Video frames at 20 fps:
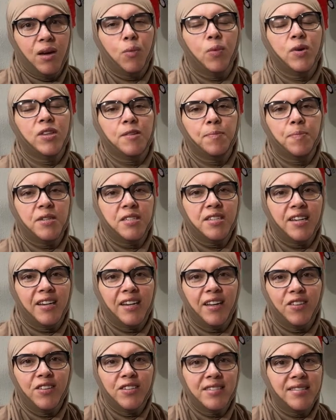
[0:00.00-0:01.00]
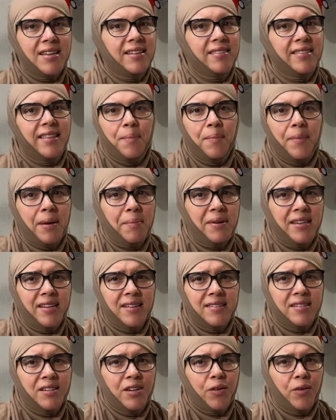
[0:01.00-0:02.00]
with a particular scent that maybe
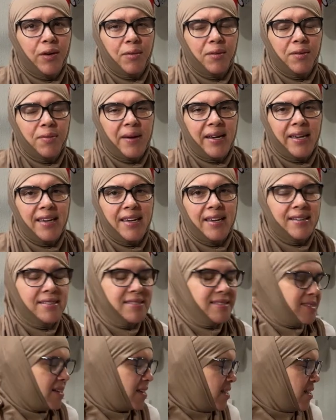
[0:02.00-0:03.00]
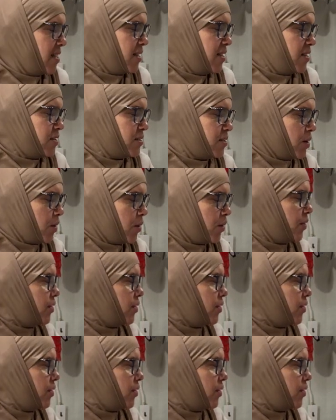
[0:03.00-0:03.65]
doesn't agree with my kids. So